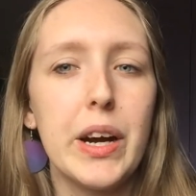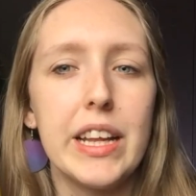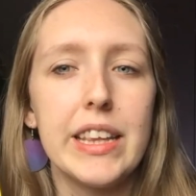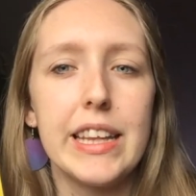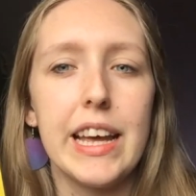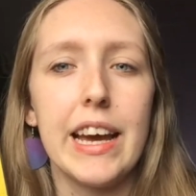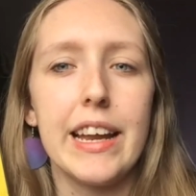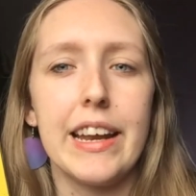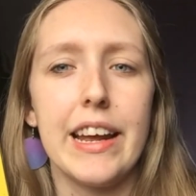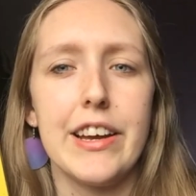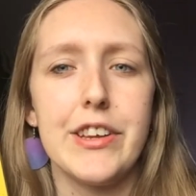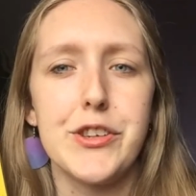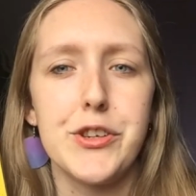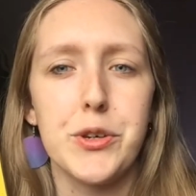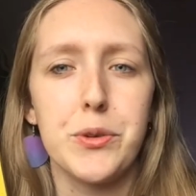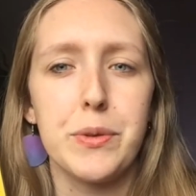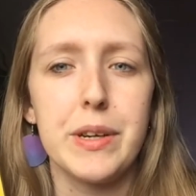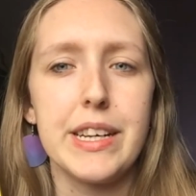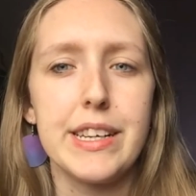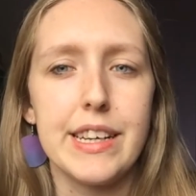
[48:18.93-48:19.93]
and then as
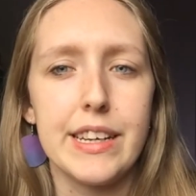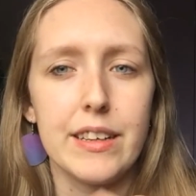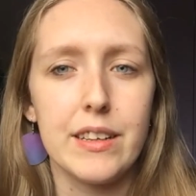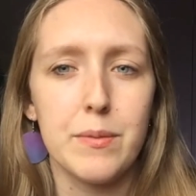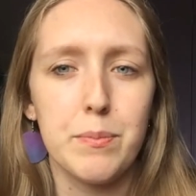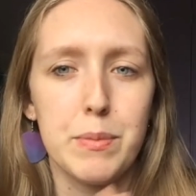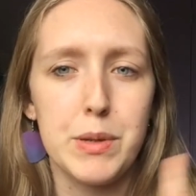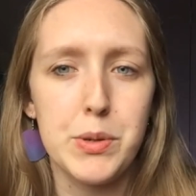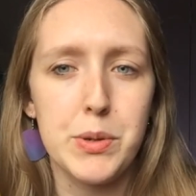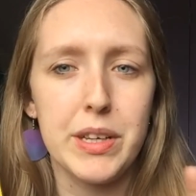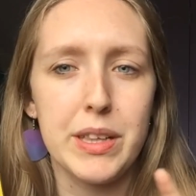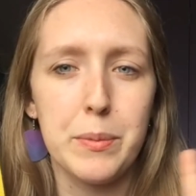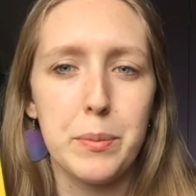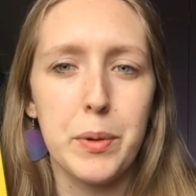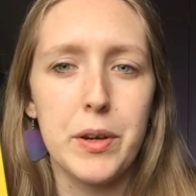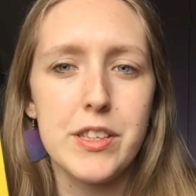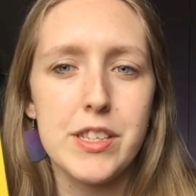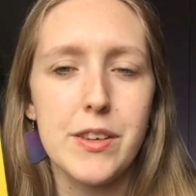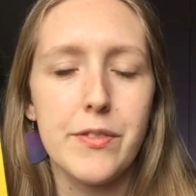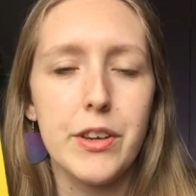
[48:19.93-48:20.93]
you're reading between the
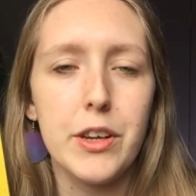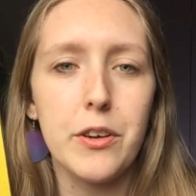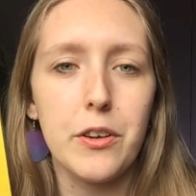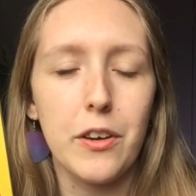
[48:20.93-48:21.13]
points of view